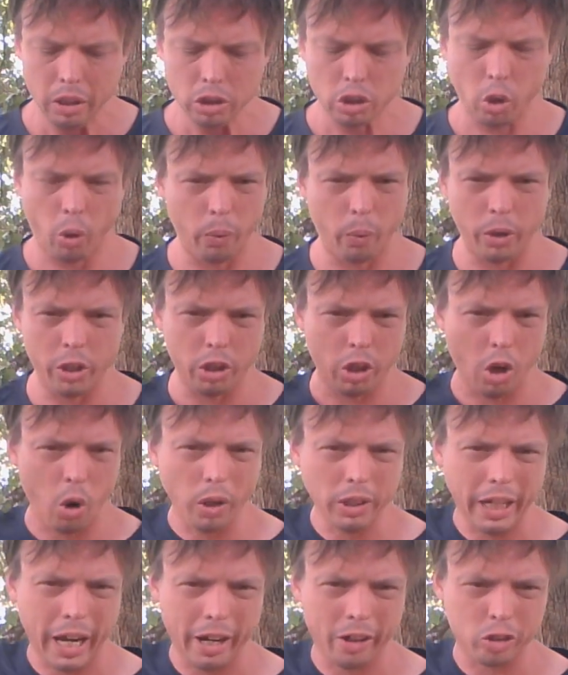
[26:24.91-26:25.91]
So when you go
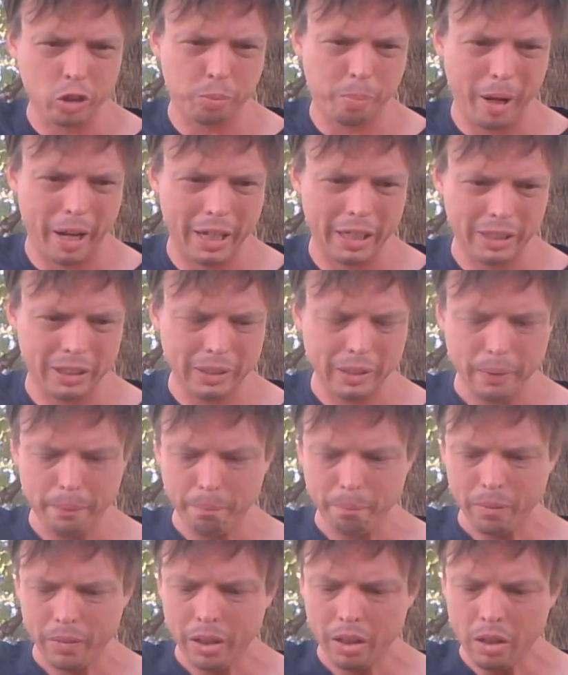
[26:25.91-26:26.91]
into outer space,
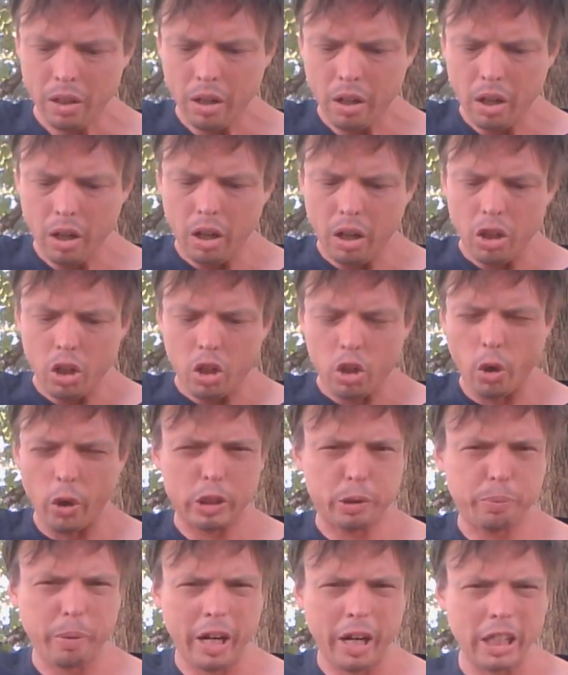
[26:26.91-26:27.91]
you
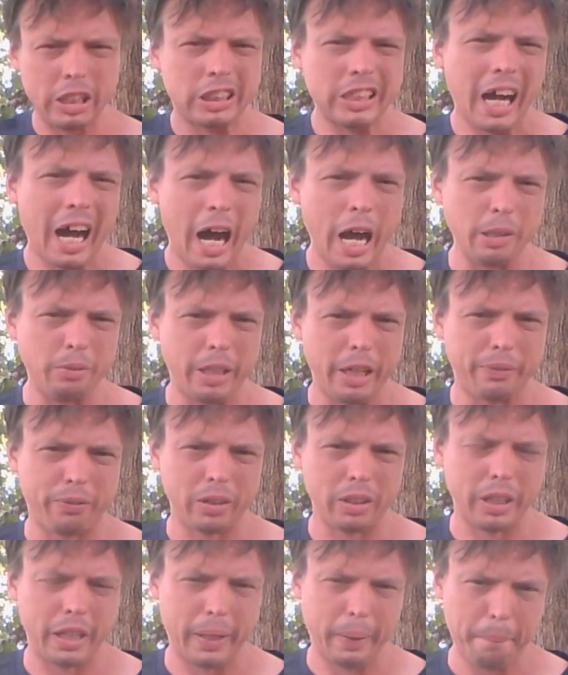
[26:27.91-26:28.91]
experience time
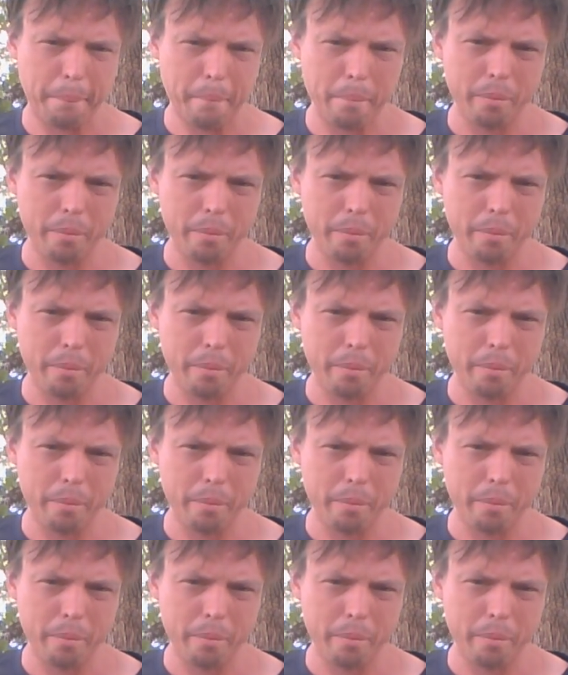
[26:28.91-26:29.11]
differently.